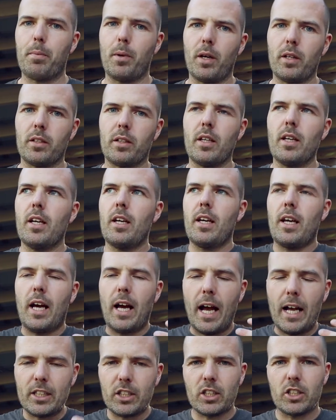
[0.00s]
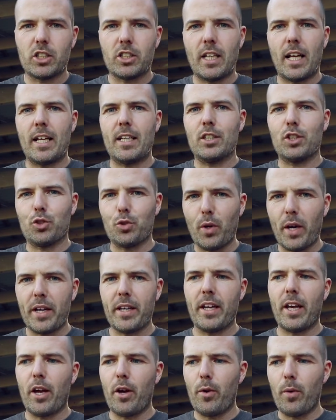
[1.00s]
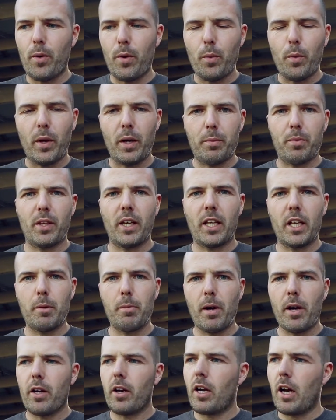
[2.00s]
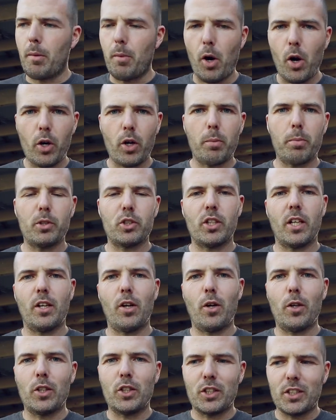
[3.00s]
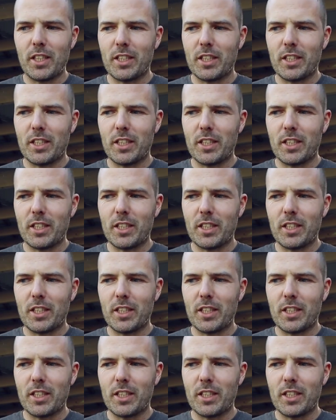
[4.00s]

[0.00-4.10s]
But as it stands right now, when I'm thinking about it, I'm 100% honest.